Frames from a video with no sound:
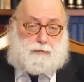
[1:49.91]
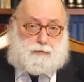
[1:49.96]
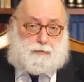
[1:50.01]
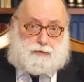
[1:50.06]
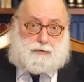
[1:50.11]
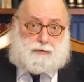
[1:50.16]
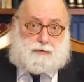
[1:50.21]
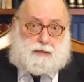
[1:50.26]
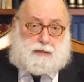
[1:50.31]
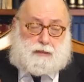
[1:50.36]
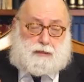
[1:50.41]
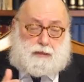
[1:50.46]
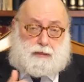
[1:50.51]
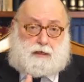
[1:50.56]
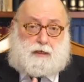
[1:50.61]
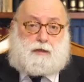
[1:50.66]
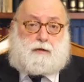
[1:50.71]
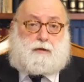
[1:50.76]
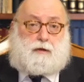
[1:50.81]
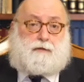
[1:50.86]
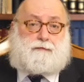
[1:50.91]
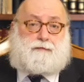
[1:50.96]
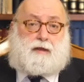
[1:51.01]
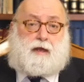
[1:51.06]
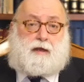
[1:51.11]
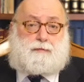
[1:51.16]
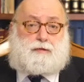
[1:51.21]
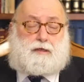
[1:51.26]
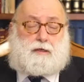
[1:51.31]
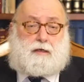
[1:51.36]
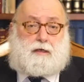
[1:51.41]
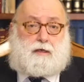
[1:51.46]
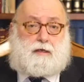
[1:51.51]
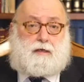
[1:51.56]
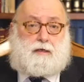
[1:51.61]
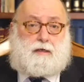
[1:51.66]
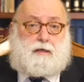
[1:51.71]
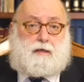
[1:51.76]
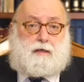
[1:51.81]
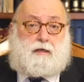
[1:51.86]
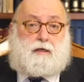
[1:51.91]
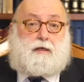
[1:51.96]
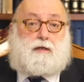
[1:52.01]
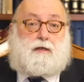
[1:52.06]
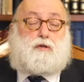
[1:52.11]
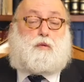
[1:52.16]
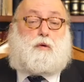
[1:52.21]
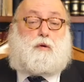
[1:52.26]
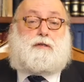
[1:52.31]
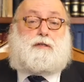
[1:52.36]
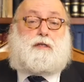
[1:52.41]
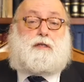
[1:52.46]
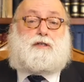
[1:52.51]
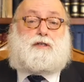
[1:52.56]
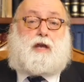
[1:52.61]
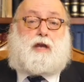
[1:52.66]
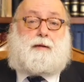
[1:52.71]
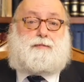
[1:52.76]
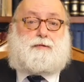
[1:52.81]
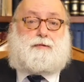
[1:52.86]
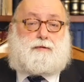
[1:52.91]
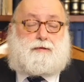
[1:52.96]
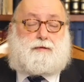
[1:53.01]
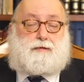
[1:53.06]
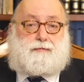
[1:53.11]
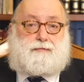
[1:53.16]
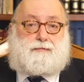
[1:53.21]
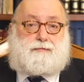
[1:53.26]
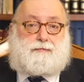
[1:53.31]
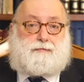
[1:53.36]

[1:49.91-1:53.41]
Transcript: which was the continuing of the Hemshech, 20 chapters.